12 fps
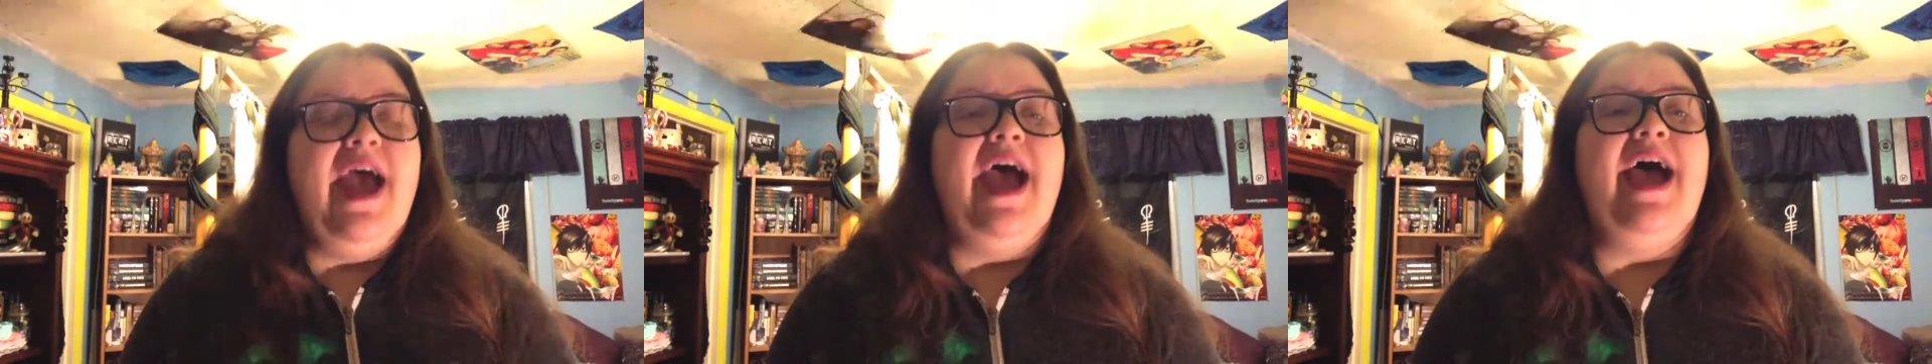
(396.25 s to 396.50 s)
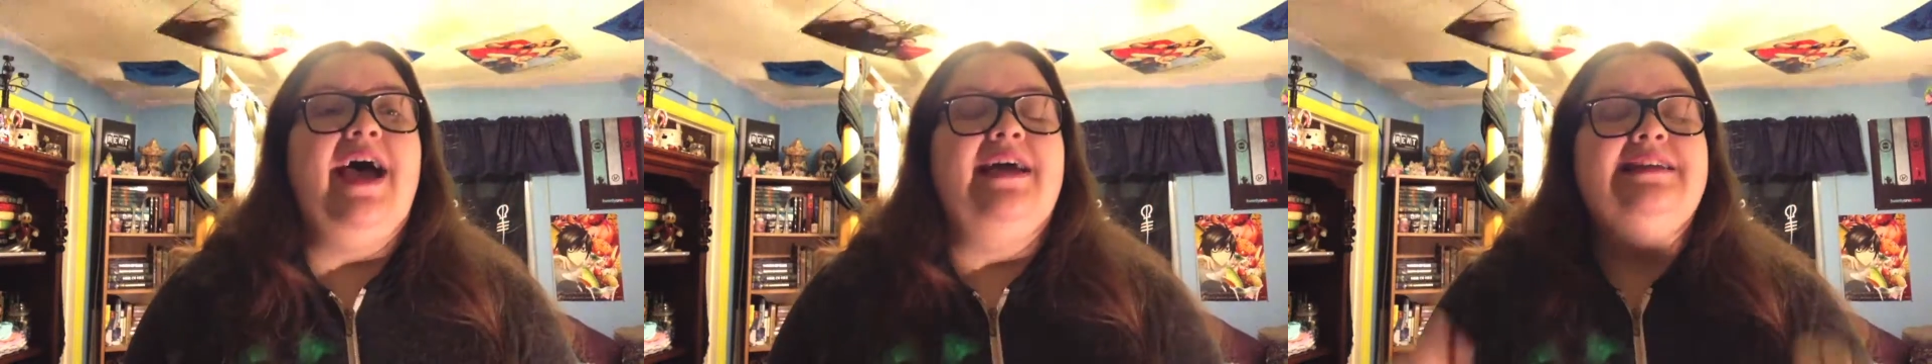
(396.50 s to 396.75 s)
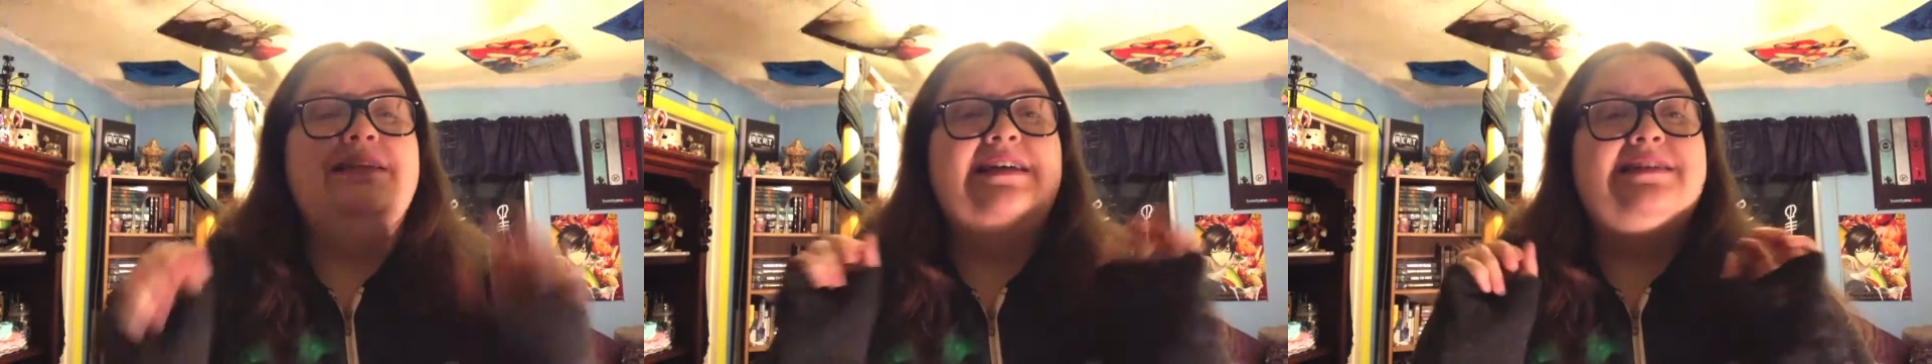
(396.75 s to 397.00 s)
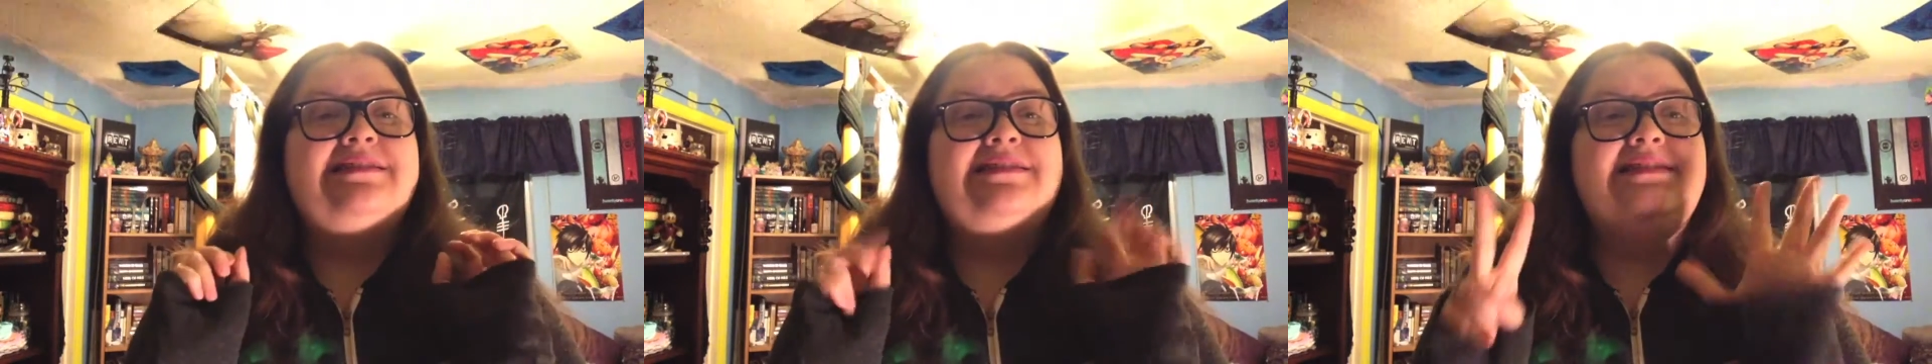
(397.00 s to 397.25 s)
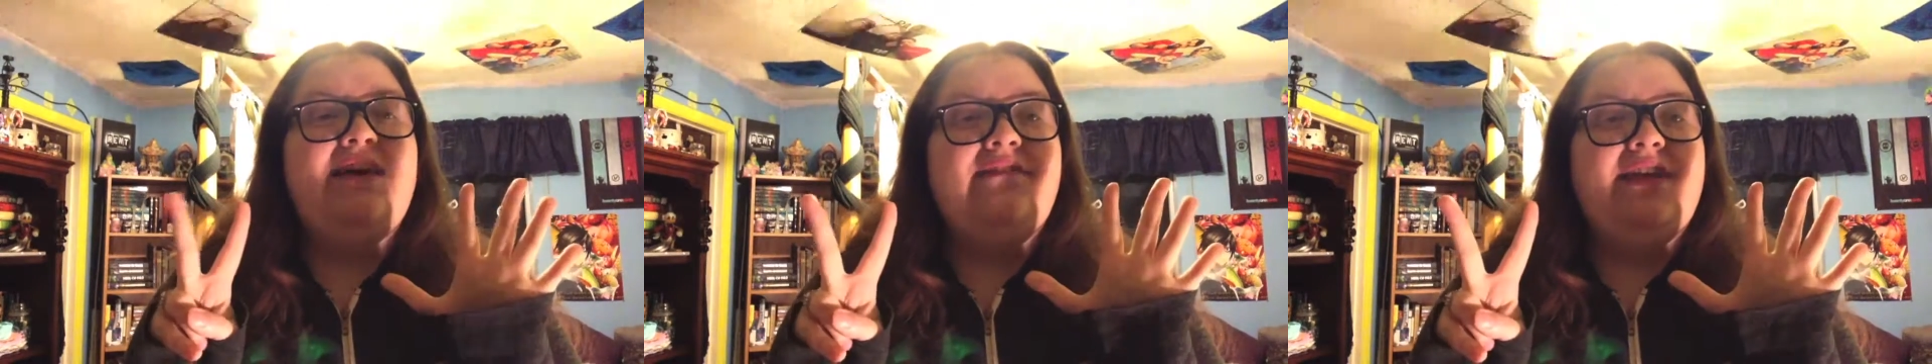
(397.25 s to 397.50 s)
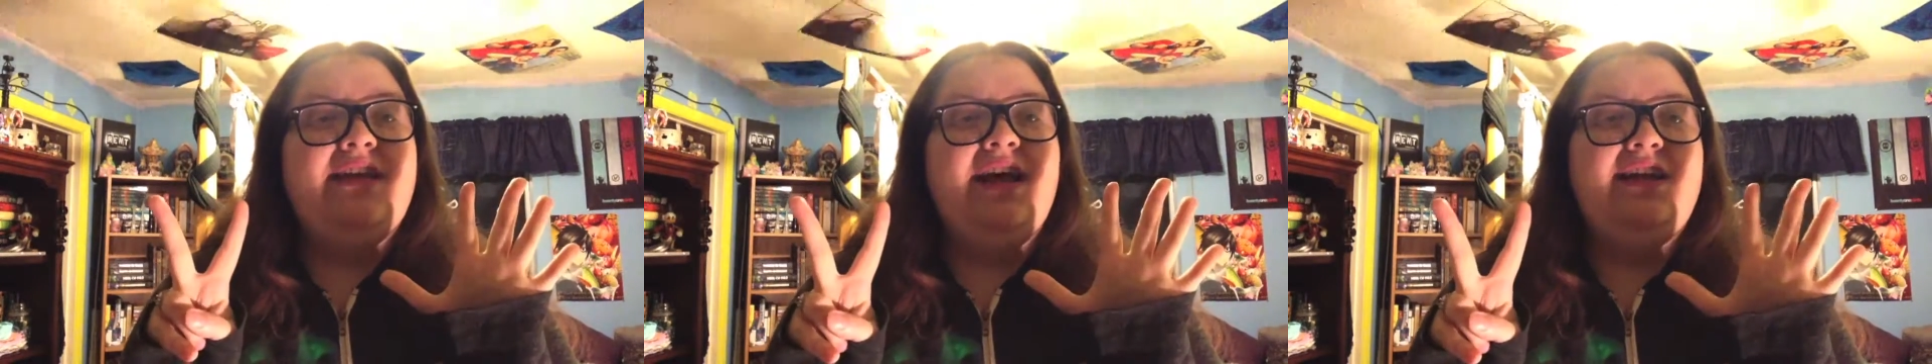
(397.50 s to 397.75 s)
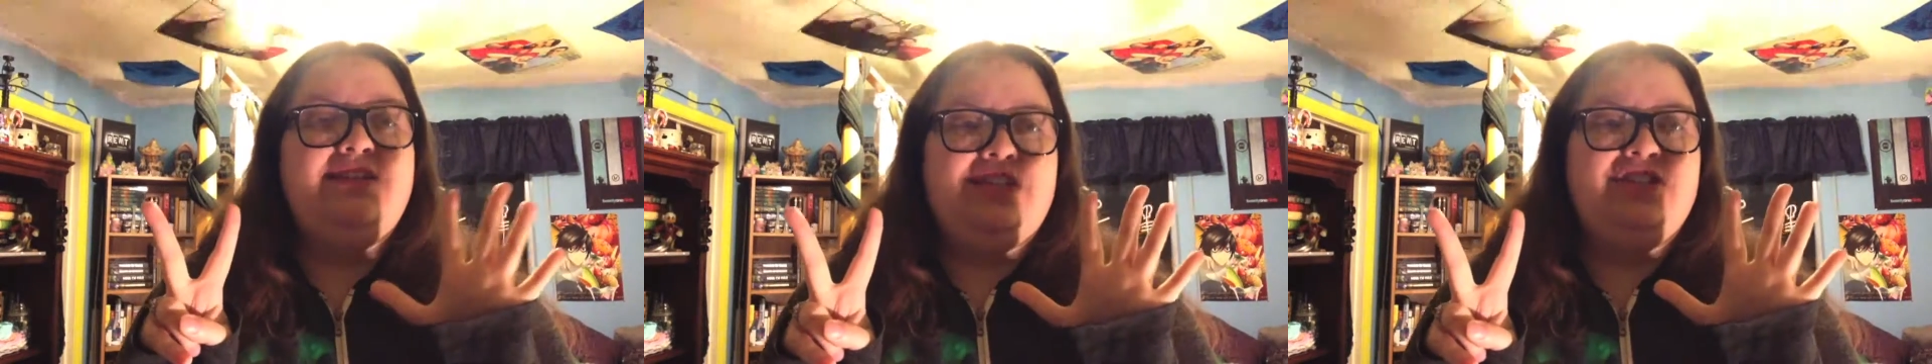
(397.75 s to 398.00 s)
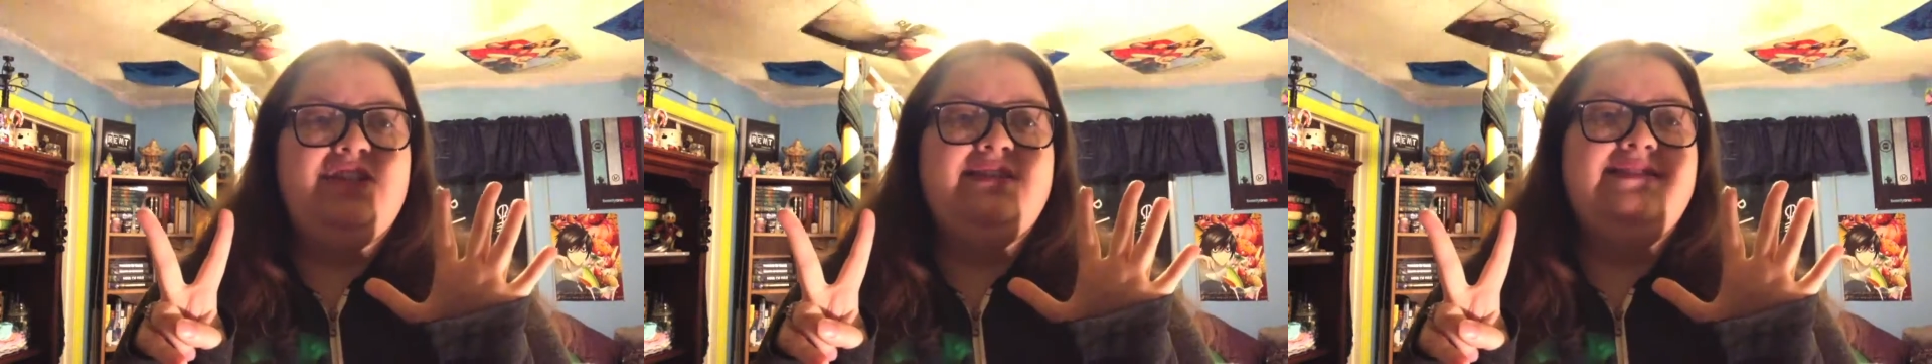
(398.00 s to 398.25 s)
and seven
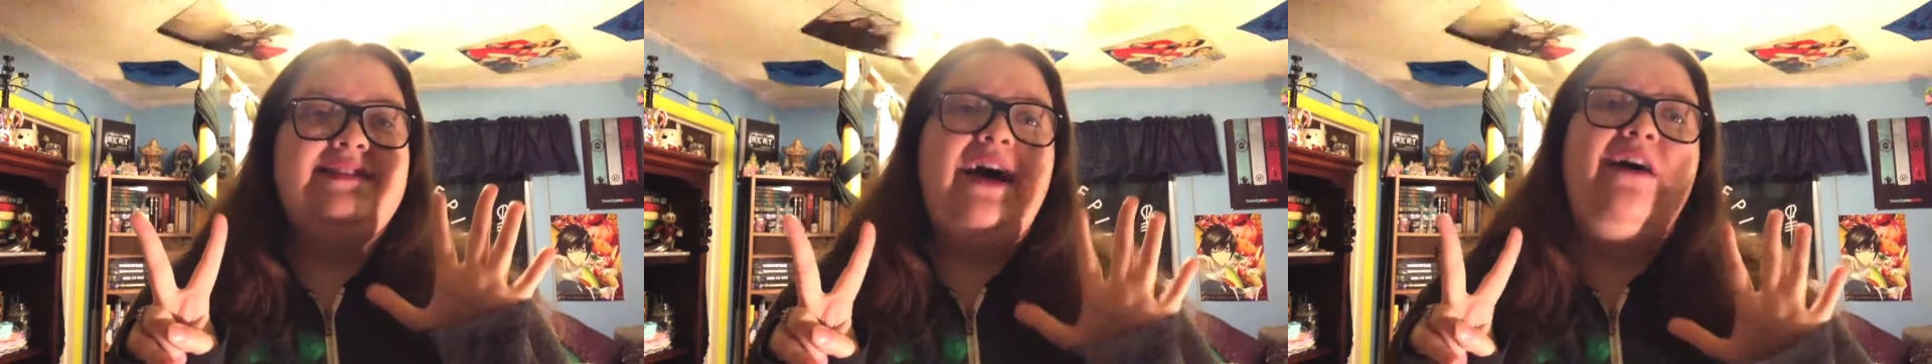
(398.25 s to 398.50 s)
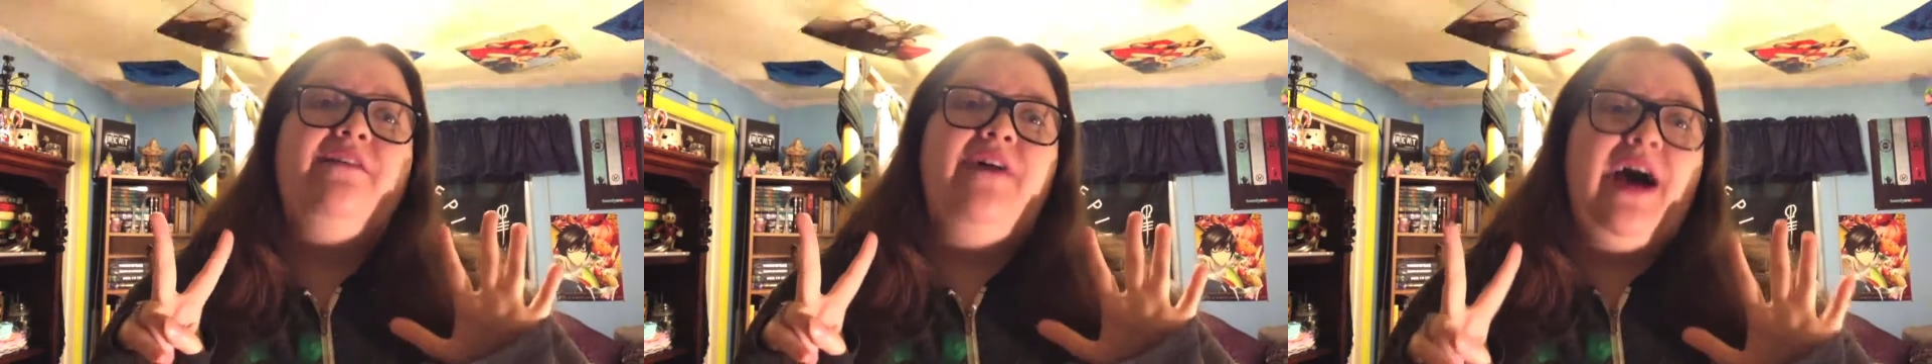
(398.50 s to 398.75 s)
editions of